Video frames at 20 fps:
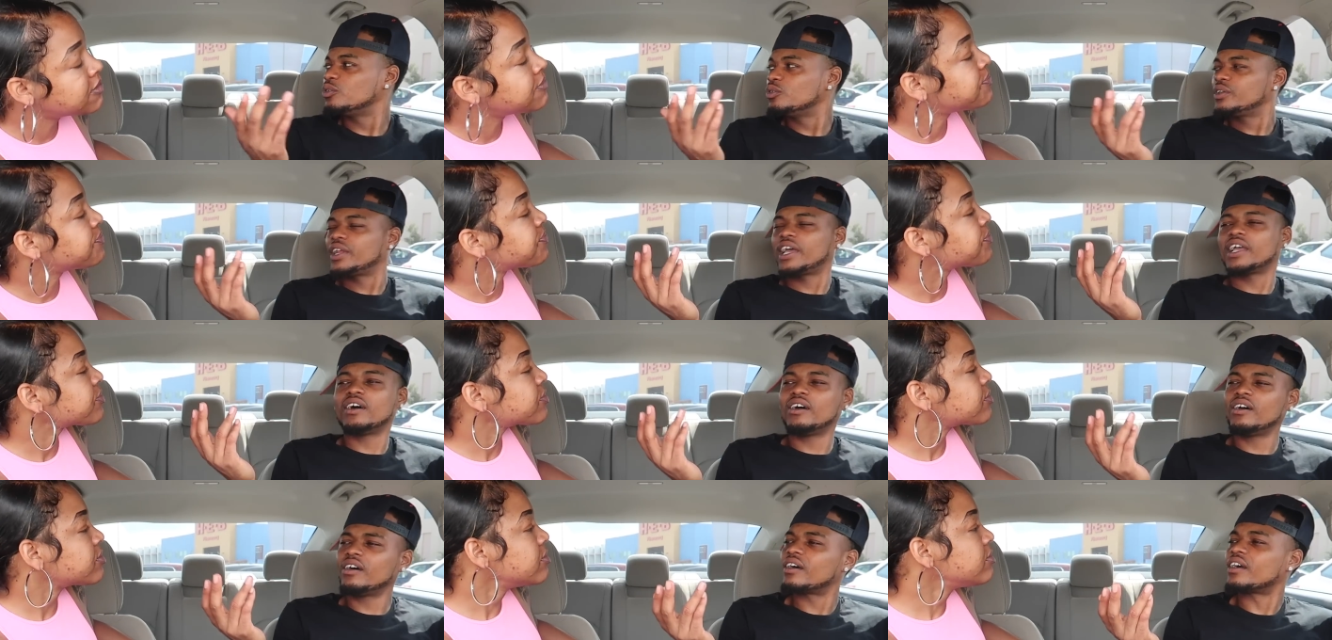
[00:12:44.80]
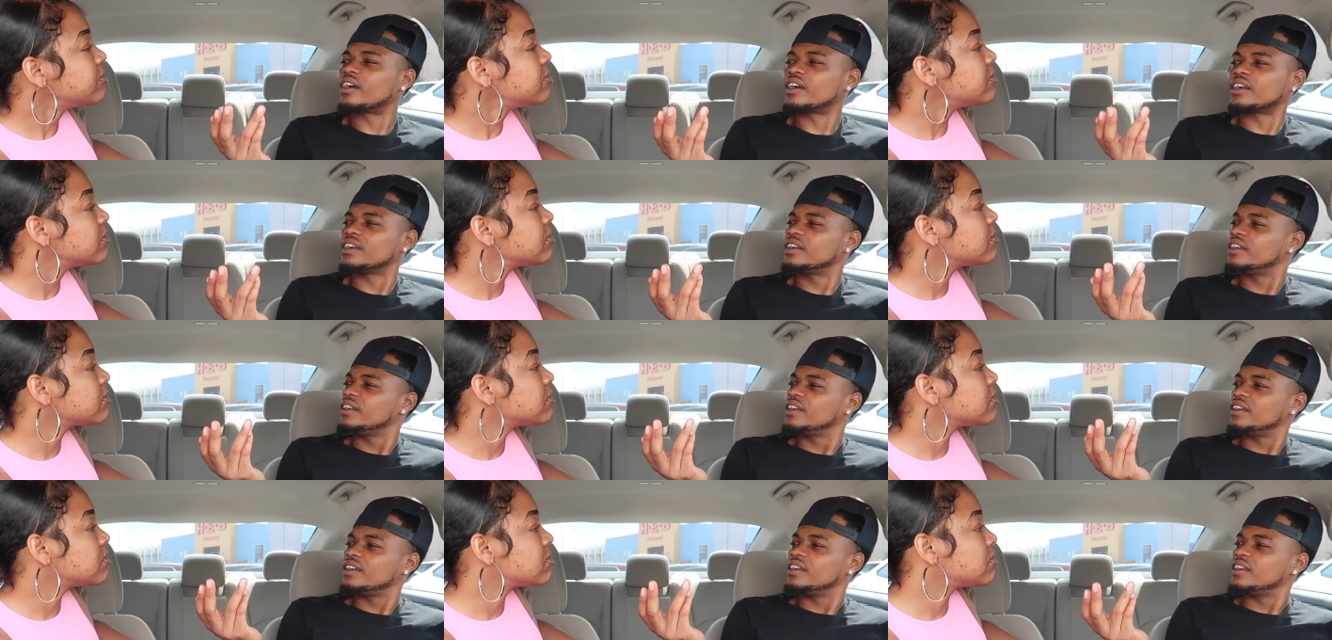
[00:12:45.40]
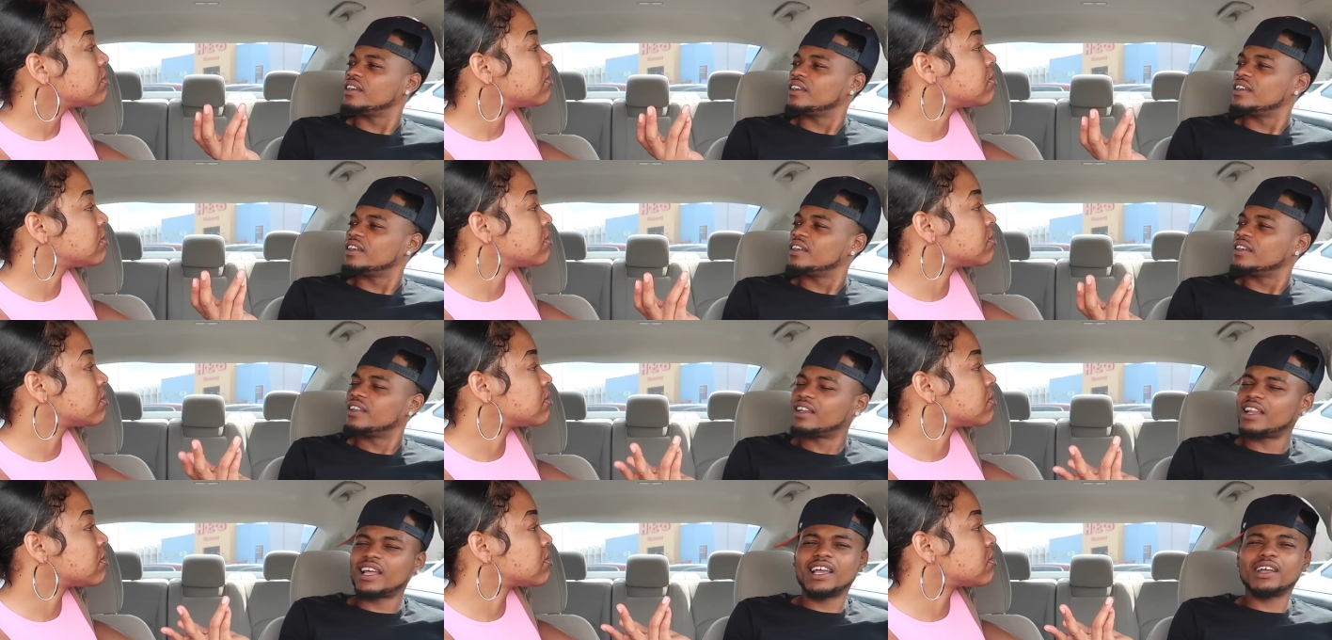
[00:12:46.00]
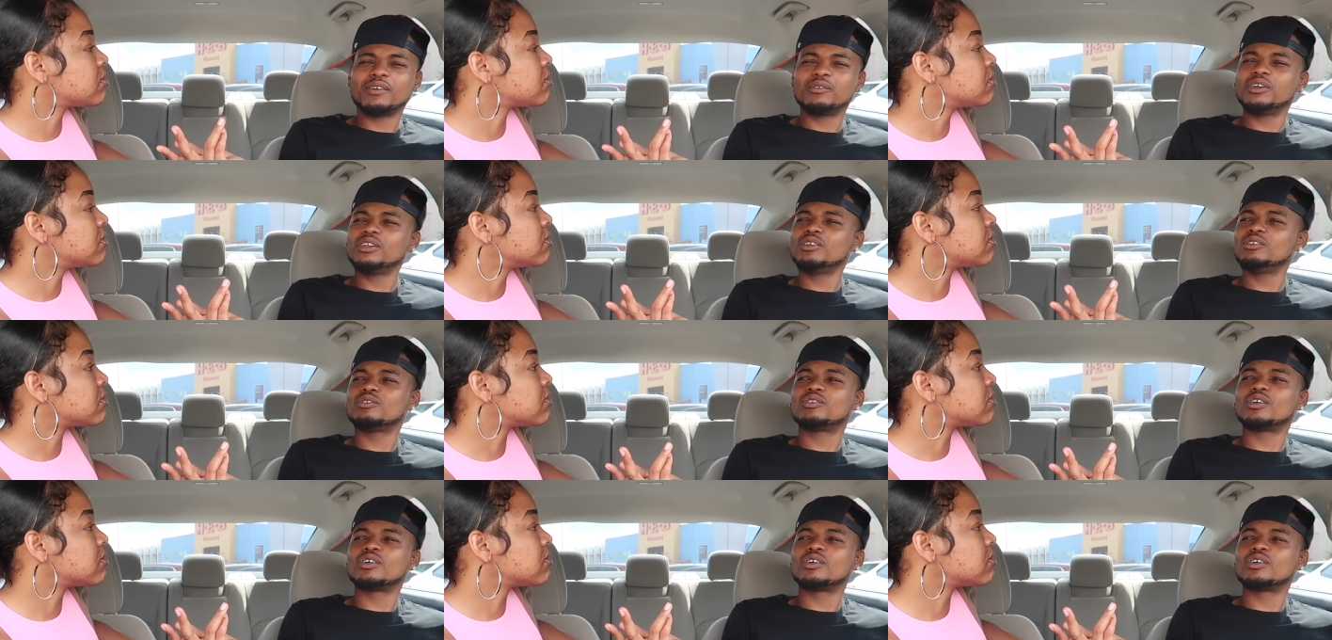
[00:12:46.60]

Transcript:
Speaker 1: who they are. Like, what are you